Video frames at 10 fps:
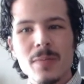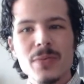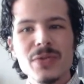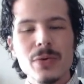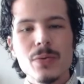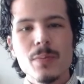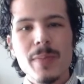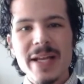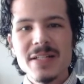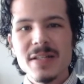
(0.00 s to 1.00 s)
So
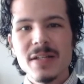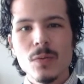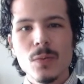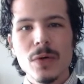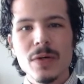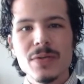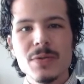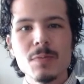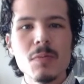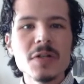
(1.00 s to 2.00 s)
painting
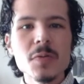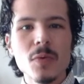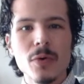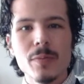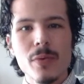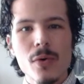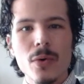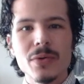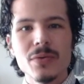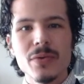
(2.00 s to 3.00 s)
was much more
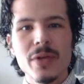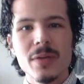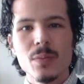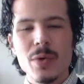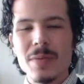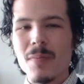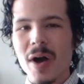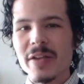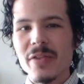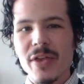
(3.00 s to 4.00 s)
important than we
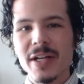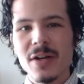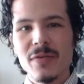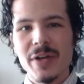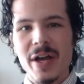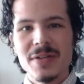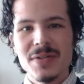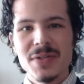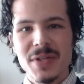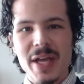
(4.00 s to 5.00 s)
might think of it
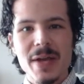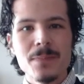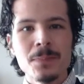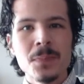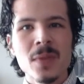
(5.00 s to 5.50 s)
as today.